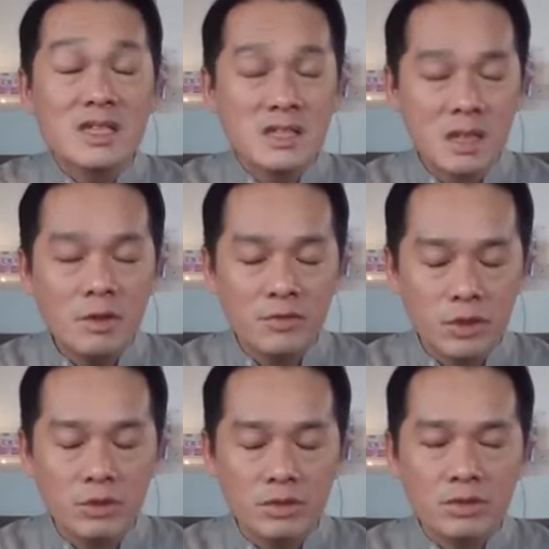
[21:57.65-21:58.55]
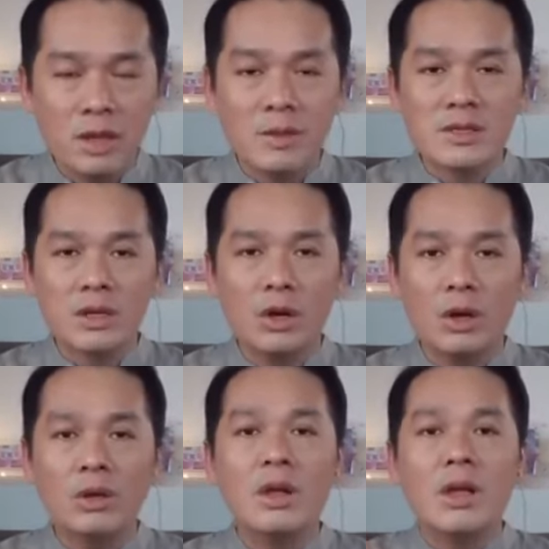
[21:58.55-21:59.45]
Some of you, I'm not saying
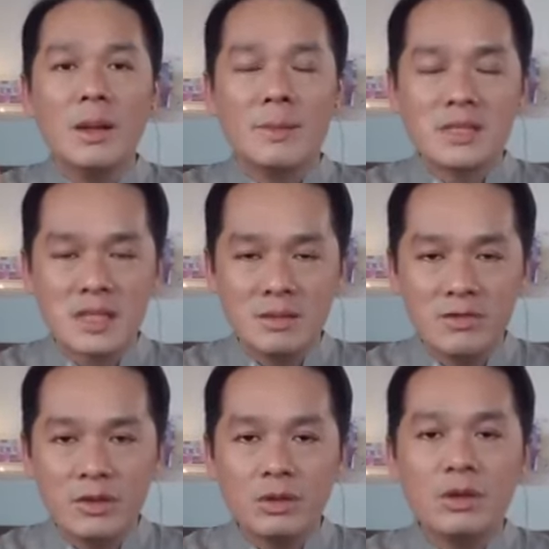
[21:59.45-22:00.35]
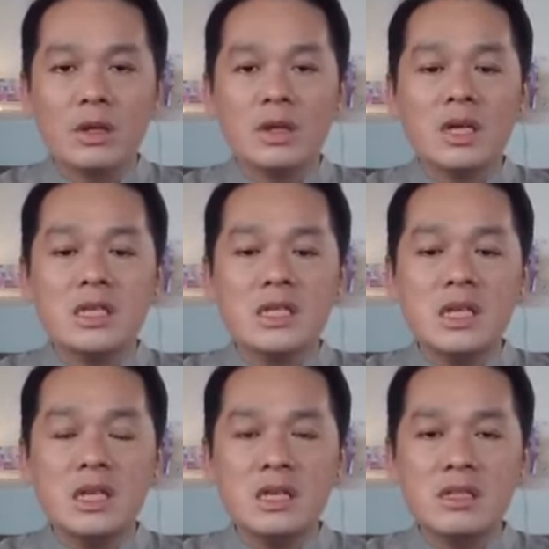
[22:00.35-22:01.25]
all, but some of you, it's
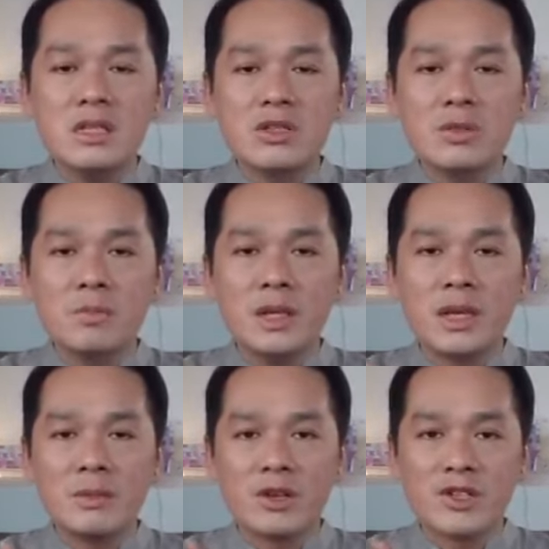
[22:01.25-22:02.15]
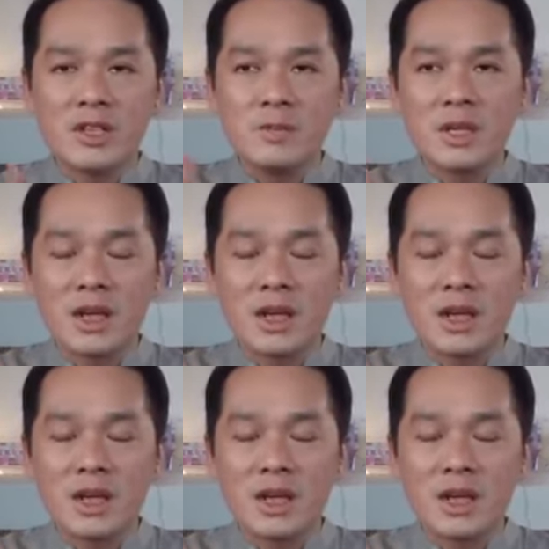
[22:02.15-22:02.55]
easier to beat up ourselves